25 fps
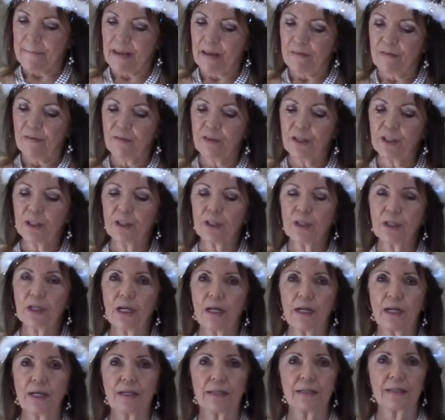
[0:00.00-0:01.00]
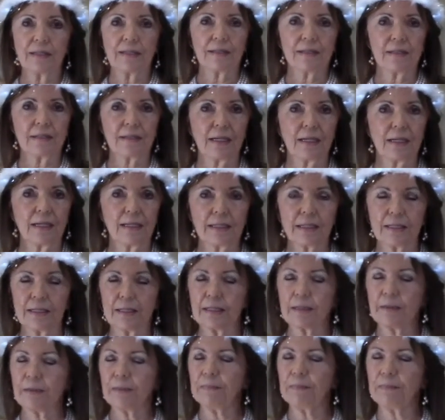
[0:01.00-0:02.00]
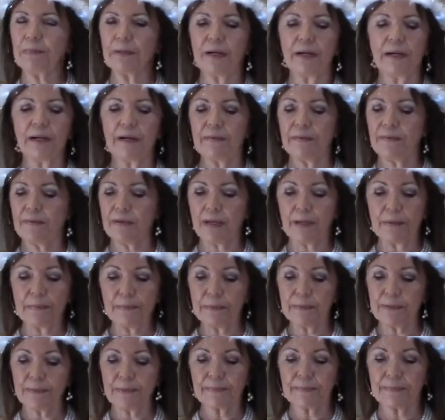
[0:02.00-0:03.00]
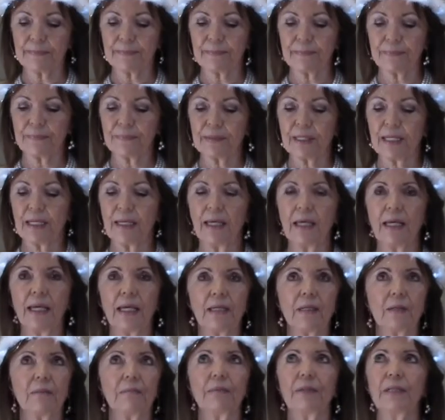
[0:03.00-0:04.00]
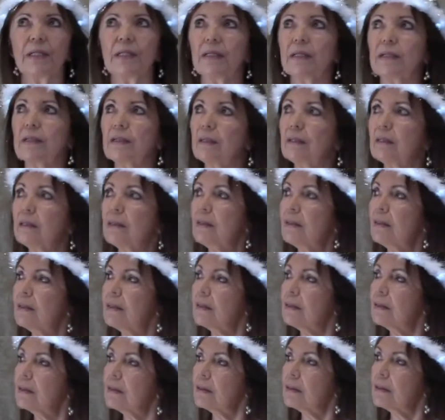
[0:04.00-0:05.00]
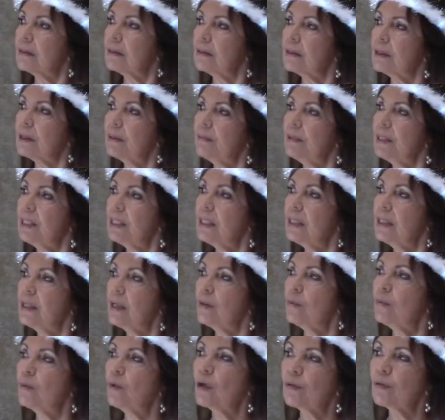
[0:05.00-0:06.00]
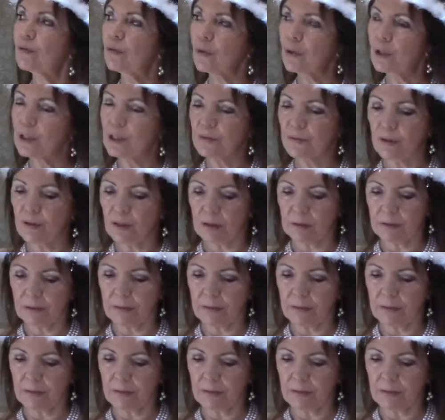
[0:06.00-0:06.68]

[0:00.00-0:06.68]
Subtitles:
Fear causes us to puff up and appear to be more forceful,